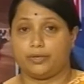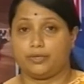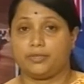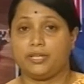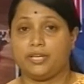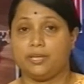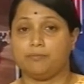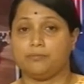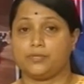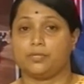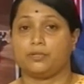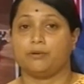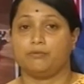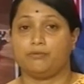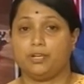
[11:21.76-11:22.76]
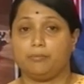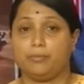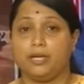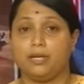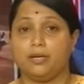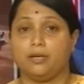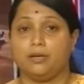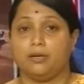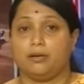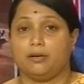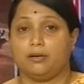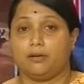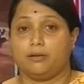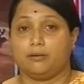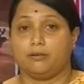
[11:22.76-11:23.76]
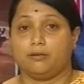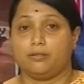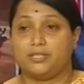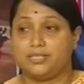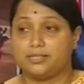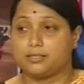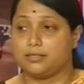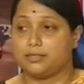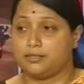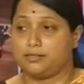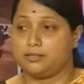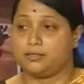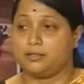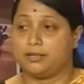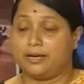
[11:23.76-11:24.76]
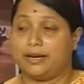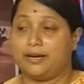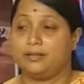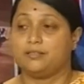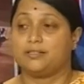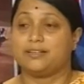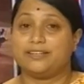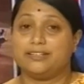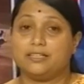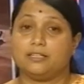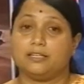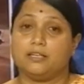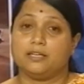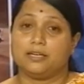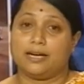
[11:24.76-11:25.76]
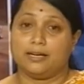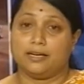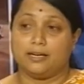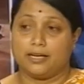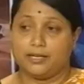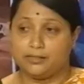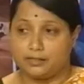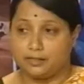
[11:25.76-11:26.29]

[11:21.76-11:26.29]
themes will be discussed and critically analyzed in